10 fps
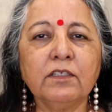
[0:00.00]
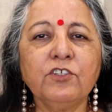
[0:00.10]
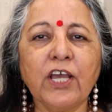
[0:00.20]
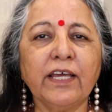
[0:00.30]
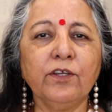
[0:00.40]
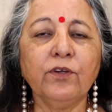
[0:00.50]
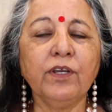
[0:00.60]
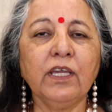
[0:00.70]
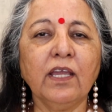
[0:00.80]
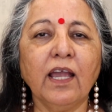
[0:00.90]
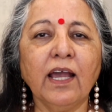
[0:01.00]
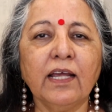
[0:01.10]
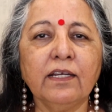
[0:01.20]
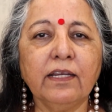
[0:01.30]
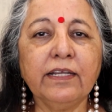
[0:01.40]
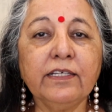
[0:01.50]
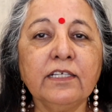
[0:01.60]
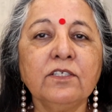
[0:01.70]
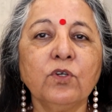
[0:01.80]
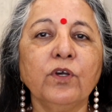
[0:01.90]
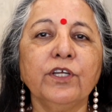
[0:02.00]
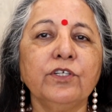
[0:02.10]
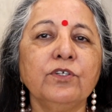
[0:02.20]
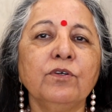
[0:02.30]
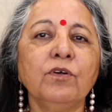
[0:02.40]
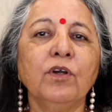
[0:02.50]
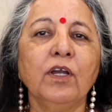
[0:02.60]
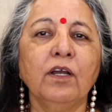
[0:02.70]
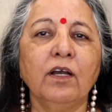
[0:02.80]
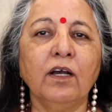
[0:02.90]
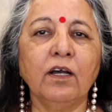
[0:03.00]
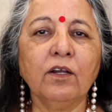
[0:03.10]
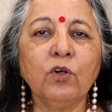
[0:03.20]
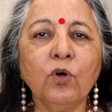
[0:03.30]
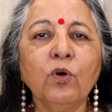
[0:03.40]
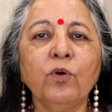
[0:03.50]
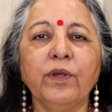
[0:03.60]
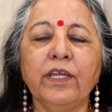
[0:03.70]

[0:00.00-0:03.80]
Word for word: January, and it is going to uh, go